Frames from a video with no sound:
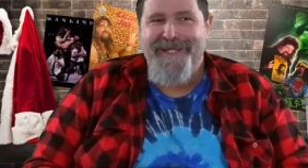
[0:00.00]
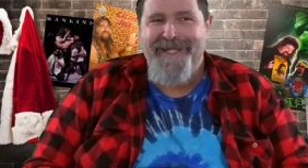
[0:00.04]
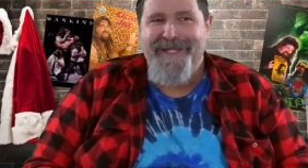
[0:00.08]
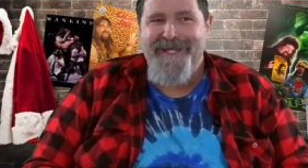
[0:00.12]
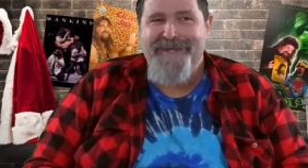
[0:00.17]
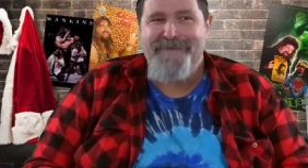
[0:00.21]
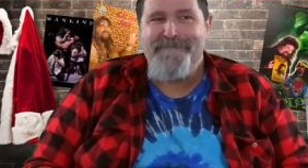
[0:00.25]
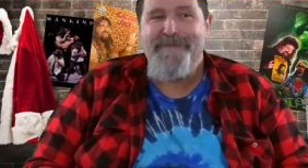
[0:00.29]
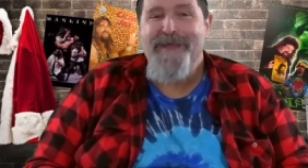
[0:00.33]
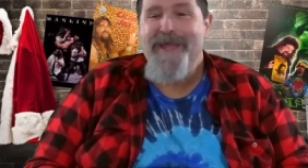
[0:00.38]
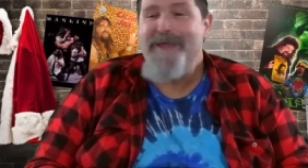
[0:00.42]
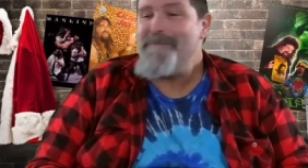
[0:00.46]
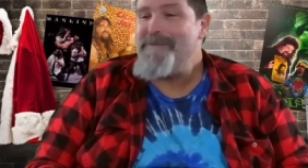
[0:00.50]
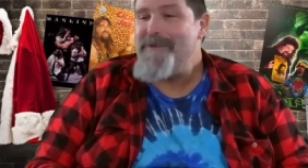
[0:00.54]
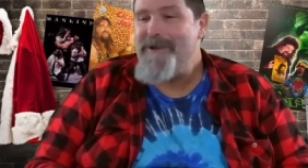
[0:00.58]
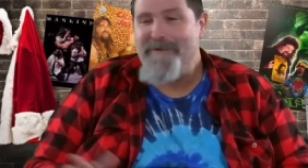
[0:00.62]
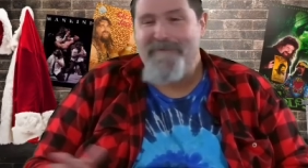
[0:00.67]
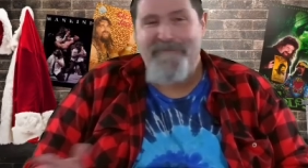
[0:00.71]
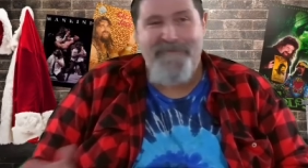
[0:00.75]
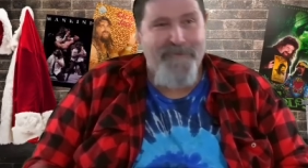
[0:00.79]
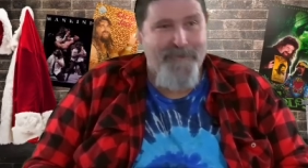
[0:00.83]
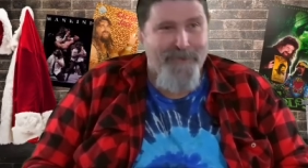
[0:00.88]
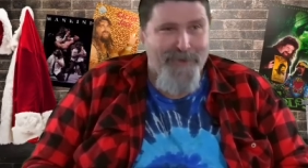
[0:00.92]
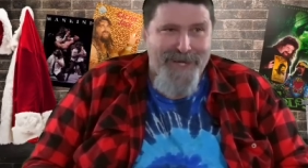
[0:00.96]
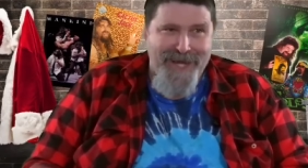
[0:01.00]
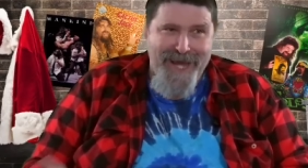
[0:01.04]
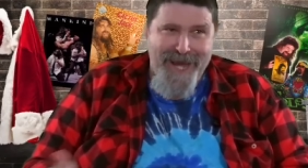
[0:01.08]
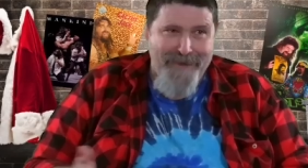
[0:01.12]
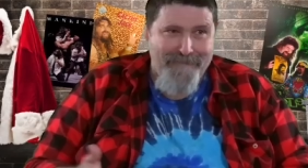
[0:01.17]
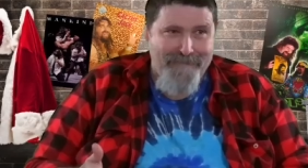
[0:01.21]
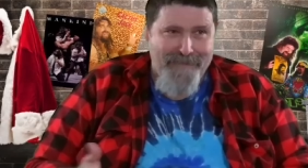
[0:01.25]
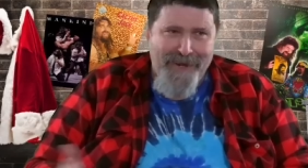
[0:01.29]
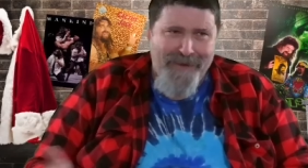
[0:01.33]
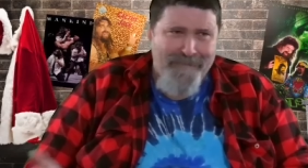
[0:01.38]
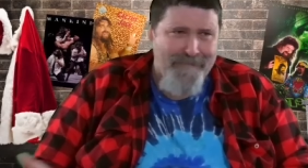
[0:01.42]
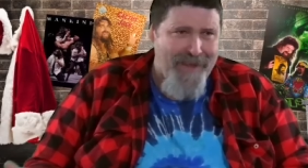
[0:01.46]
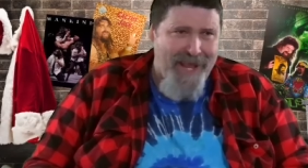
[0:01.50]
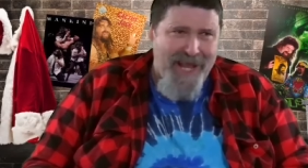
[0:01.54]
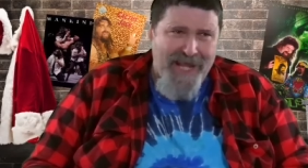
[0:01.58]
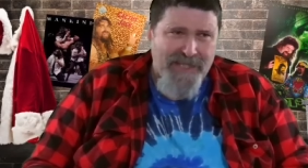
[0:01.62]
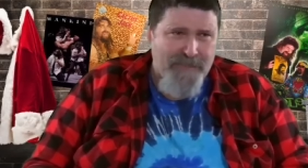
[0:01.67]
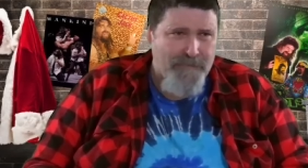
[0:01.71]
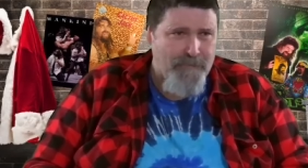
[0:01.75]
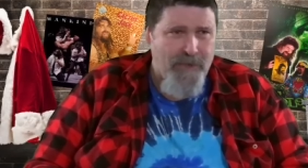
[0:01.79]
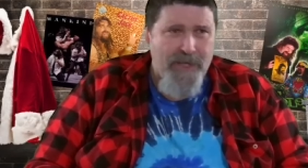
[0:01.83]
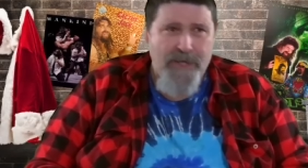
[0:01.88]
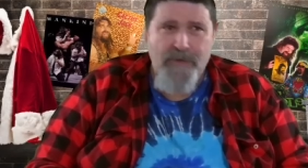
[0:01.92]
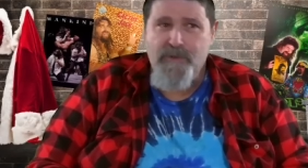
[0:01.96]
It may have been a 48 minute
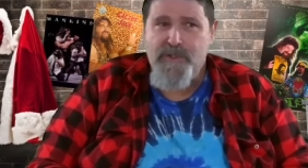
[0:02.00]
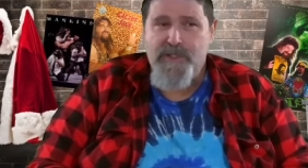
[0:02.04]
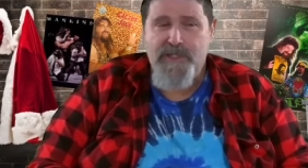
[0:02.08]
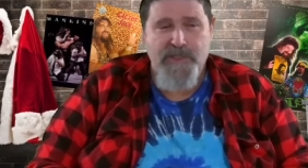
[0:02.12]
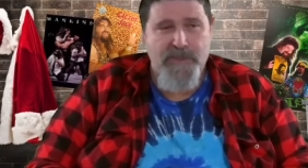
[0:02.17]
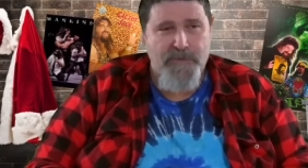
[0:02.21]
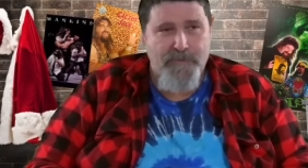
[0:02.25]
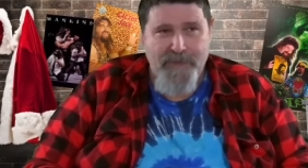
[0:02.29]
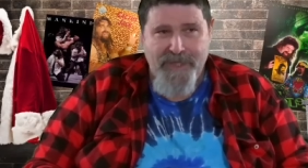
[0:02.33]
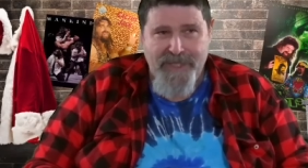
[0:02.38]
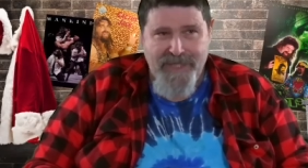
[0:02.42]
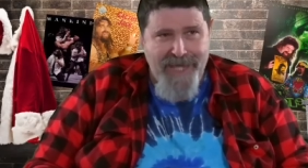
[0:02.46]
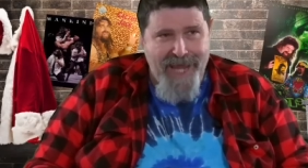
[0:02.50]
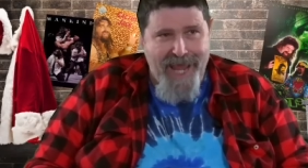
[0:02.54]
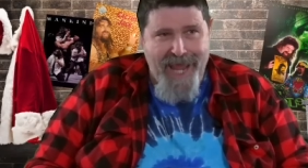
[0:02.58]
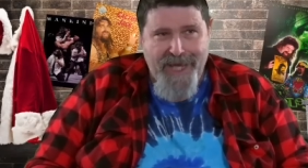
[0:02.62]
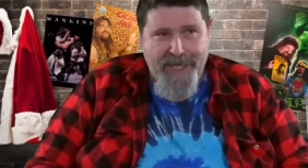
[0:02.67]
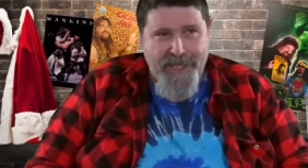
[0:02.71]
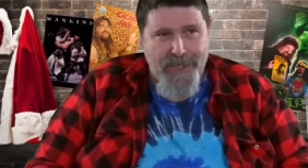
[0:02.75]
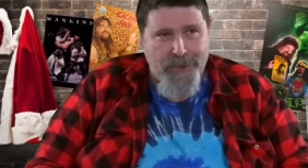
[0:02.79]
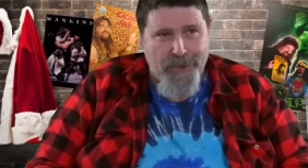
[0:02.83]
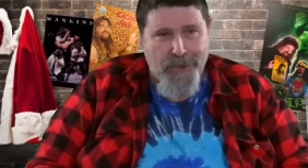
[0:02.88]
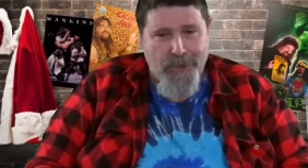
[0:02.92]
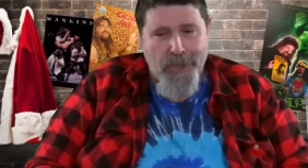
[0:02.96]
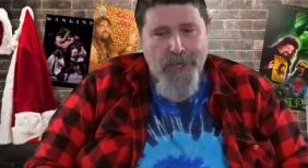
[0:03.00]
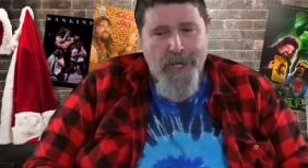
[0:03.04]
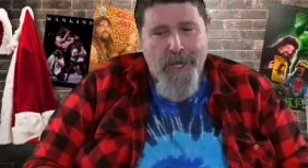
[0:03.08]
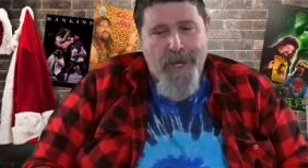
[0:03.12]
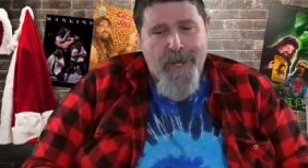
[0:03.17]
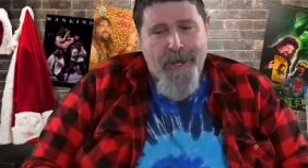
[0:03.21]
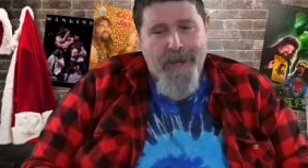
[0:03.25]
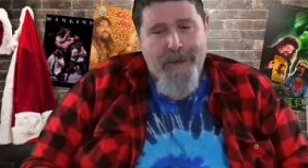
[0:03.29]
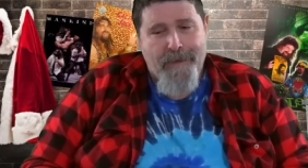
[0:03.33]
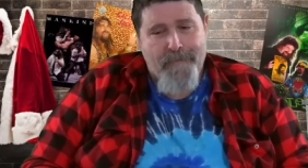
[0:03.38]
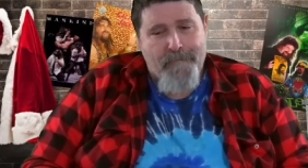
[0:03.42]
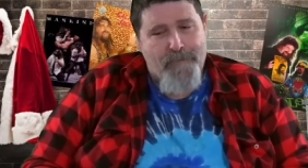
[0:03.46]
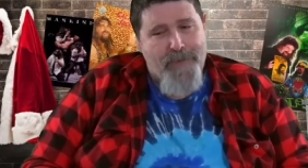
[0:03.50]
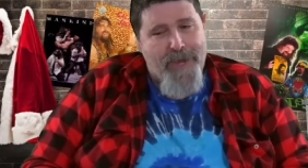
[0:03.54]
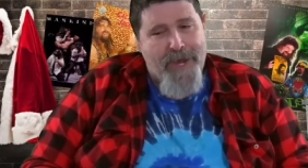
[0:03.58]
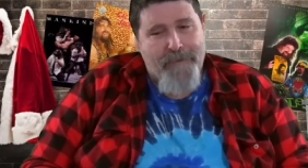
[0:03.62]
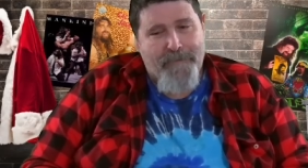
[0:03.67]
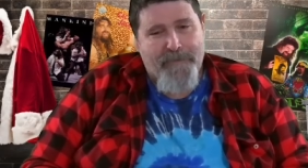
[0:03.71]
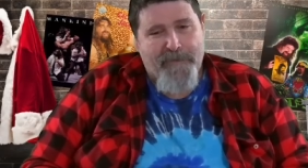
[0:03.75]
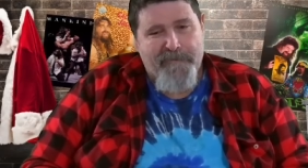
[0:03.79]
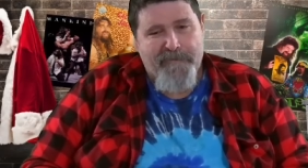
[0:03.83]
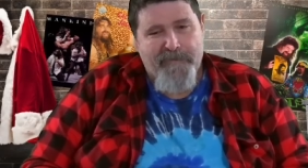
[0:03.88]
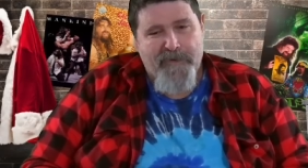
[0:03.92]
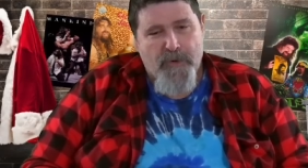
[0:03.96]
match, but it was a spectacular pay
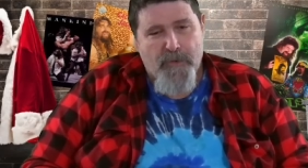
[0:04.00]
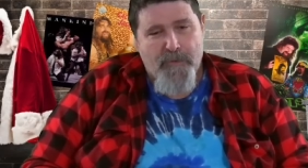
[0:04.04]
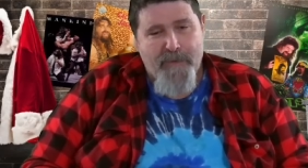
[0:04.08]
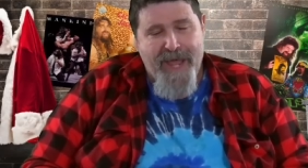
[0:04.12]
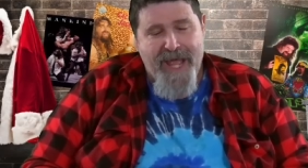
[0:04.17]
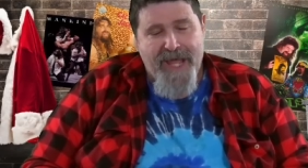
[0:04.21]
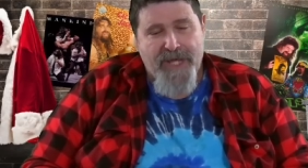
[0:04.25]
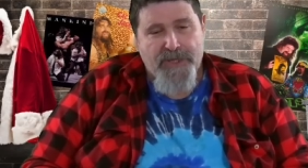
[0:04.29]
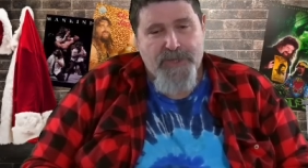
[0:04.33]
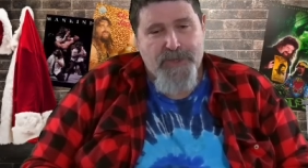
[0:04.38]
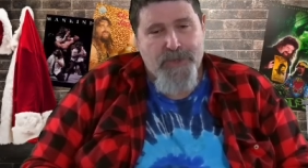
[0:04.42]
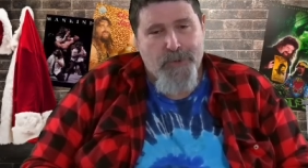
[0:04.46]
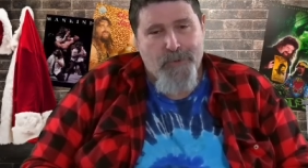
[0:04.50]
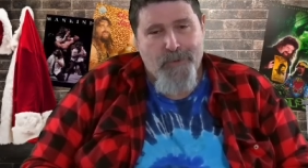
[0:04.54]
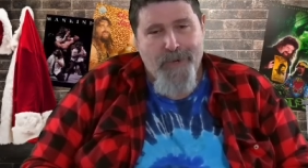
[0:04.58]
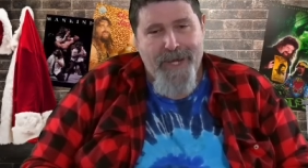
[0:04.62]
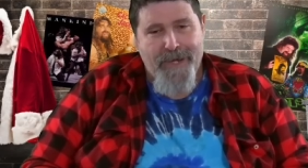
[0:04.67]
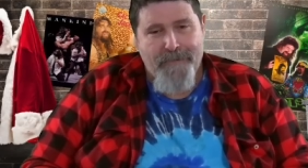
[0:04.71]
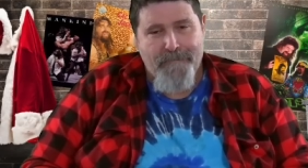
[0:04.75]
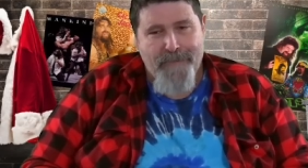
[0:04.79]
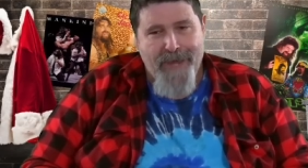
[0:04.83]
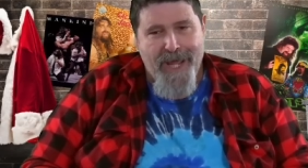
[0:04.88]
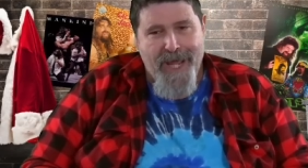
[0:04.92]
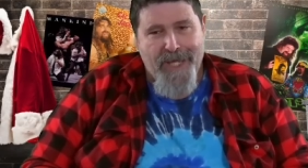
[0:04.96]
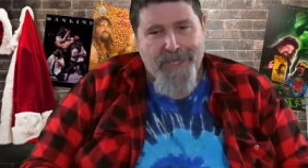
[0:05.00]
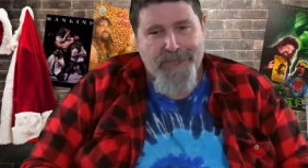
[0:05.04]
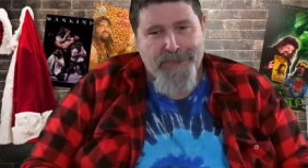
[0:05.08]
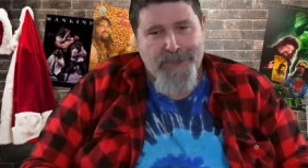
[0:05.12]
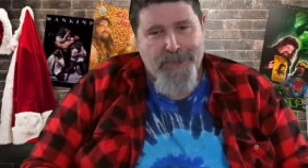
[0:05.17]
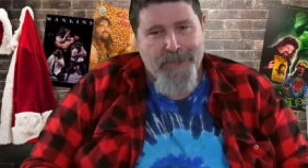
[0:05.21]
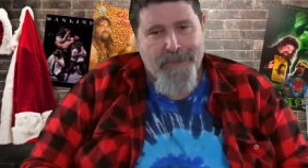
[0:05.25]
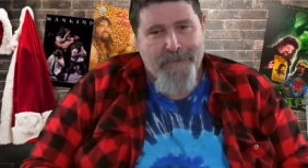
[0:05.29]
per view match, a great match.